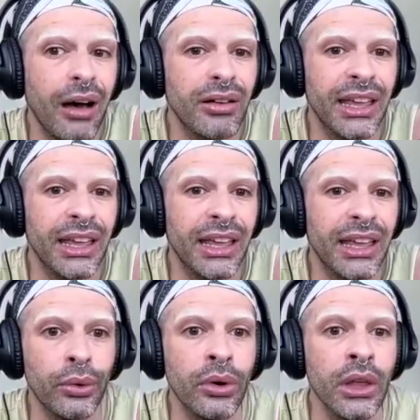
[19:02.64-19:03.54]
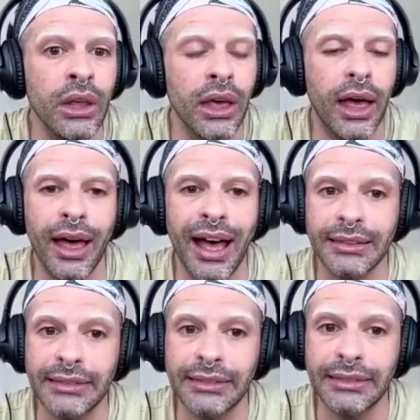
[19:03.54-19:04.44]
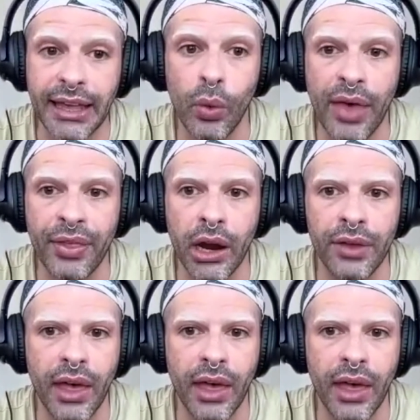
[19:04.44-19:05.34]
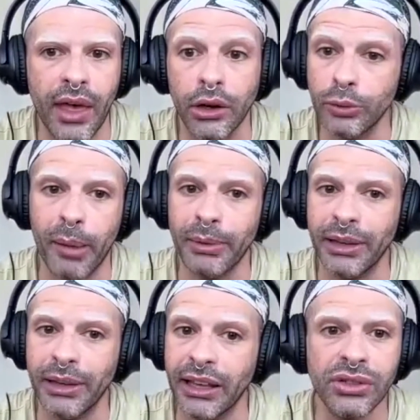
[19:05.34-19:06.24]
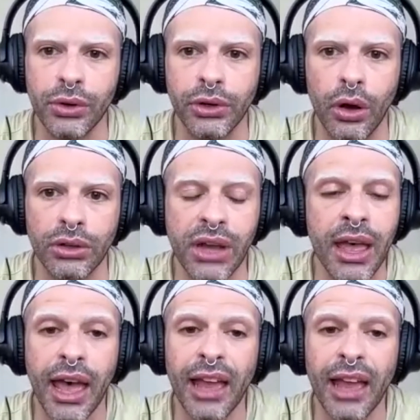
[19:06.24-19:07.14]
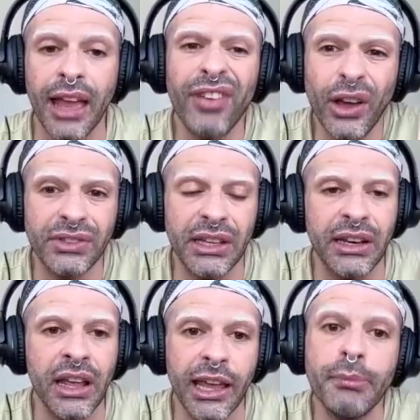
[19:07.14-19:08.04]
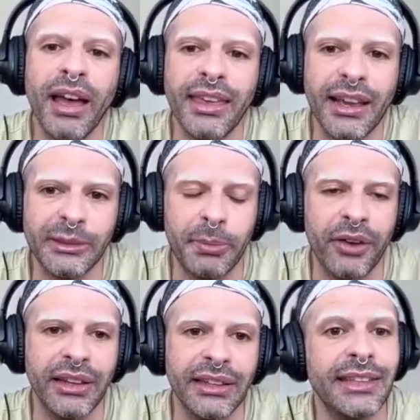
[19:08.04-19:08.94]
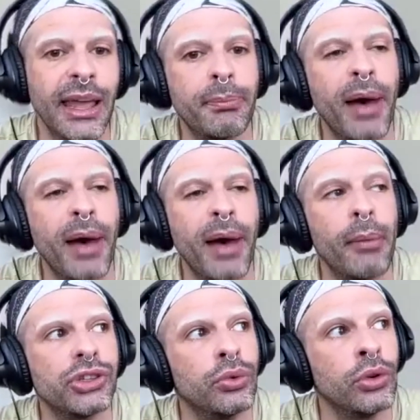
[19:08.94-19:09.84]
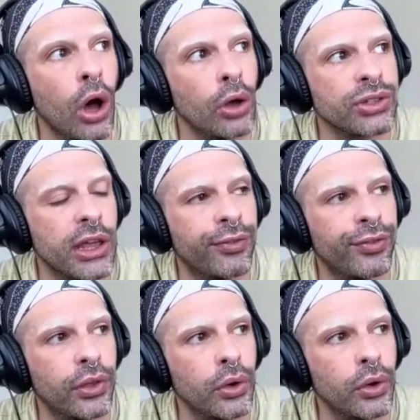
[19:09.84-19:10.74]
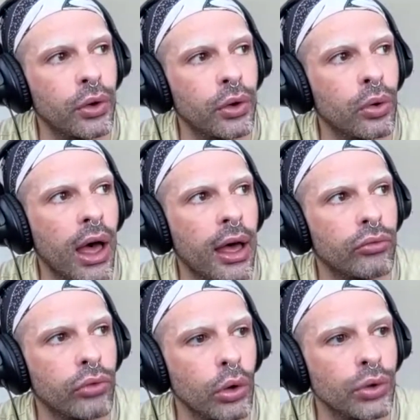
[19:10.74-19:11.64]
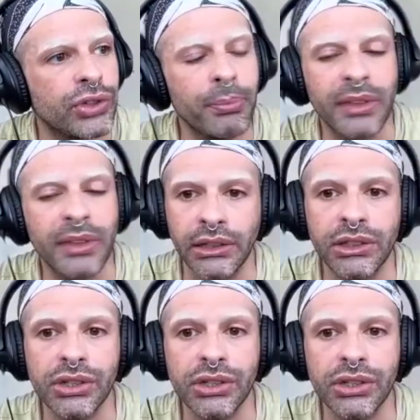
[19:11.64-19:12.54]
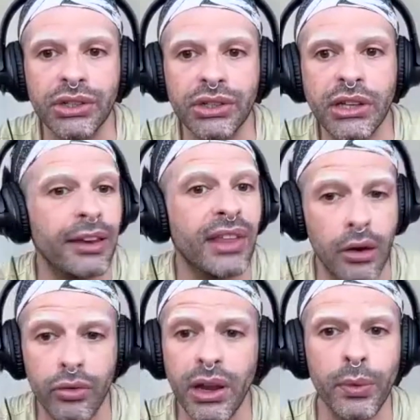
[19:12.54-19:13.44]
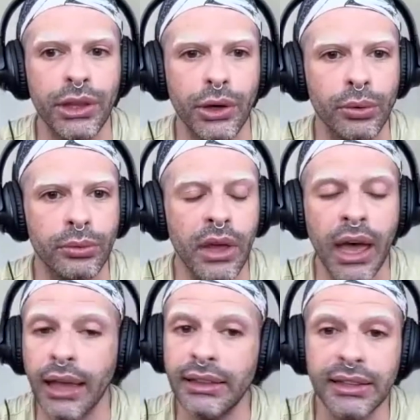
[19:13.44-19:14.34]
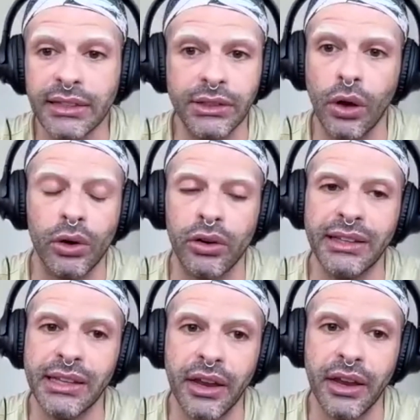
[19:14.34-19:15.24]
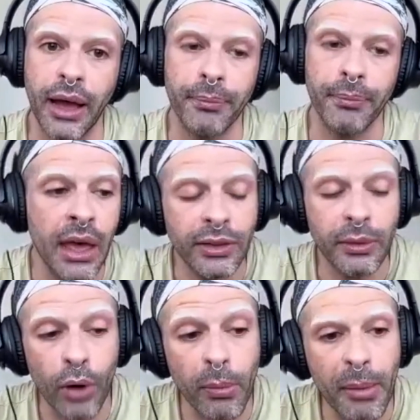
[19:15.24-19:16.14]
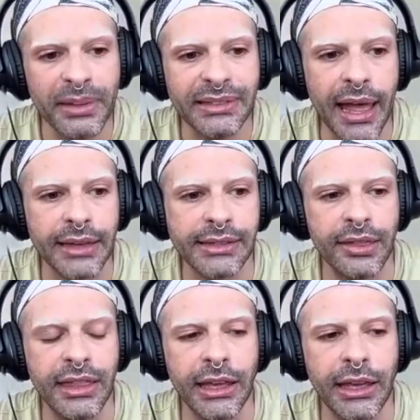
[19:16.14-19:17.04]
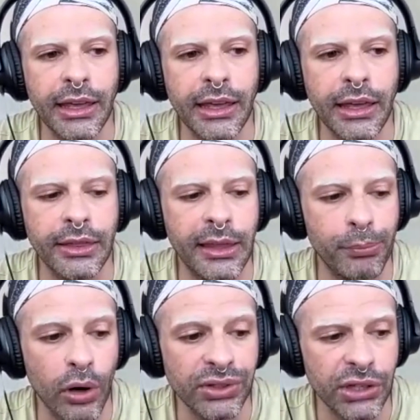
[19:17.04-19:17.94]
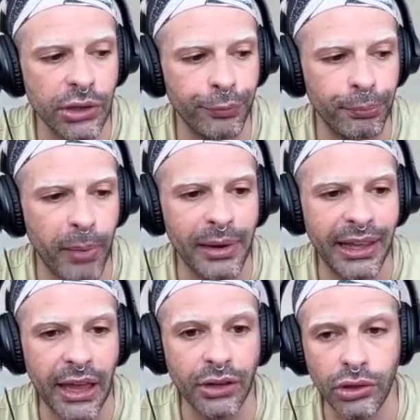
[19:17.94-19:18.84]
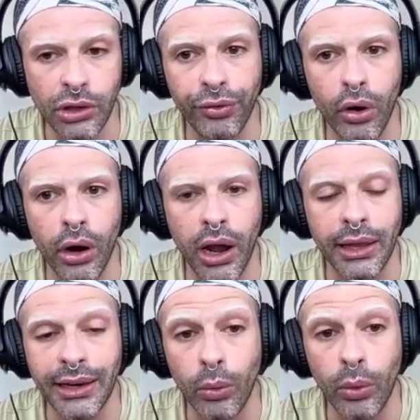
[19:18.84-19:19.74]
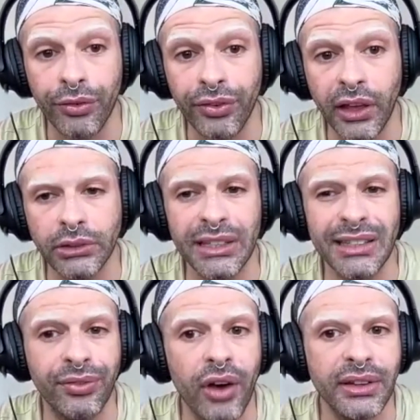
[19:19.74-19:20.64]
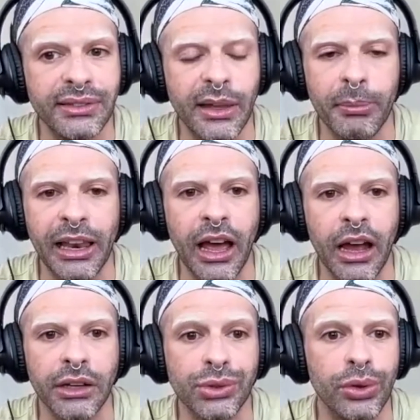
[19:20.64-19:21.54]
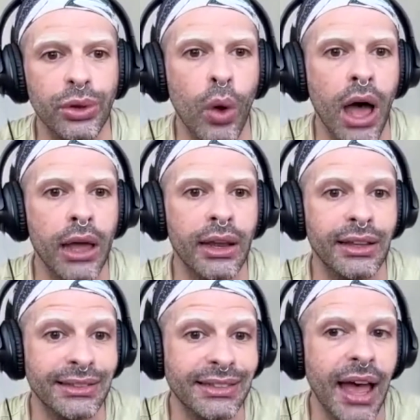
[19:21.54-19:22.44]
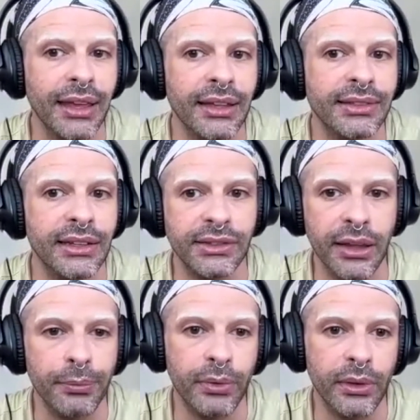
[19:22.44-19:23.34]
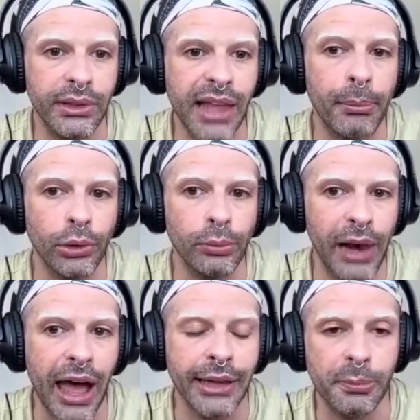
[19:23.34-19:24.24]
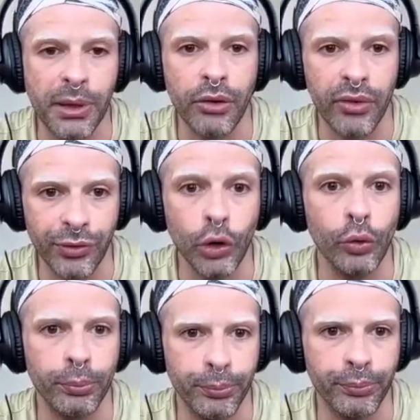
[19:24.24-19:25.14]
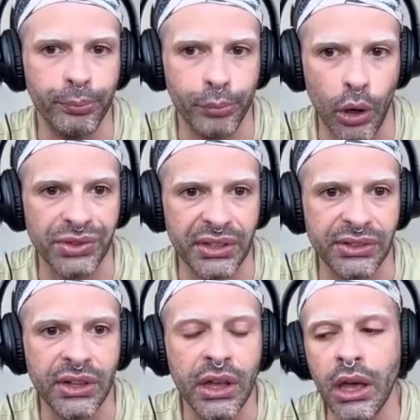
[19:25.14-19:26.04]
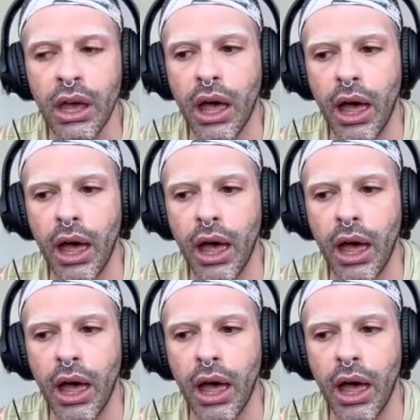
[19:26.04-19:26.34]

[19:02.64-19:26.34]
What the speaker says: how can you assess whether they are good publications or not? And very often, in my experience, they publish you not if you wrote something interesting, but if they agree with you. And this is no criteria. The problem is that the process of publication in our field is very similar to the one in science. It's the double-blind peer review process,